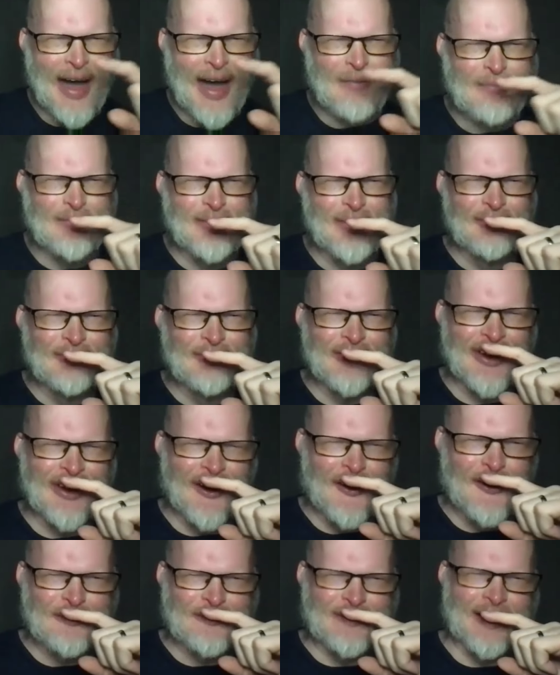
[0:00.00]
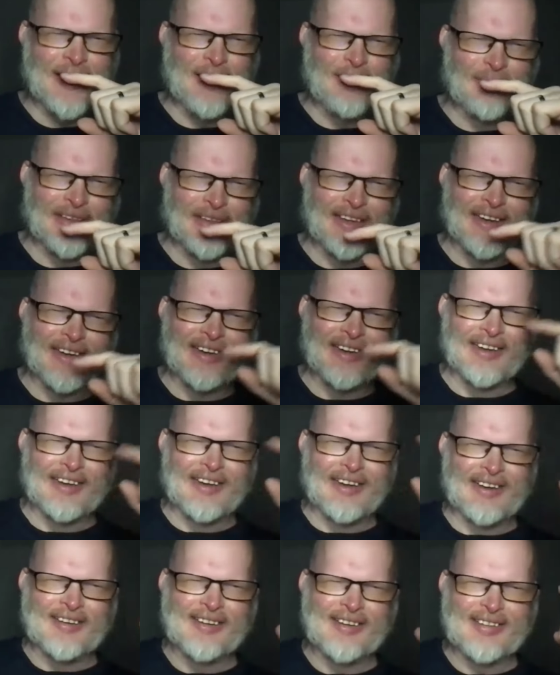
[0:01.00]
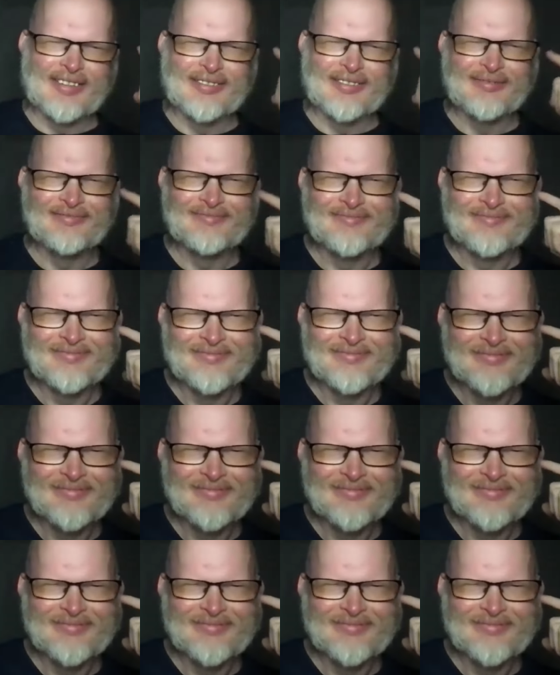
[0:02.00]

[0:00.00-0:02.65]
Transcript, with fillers: happened for the whole family. yeah,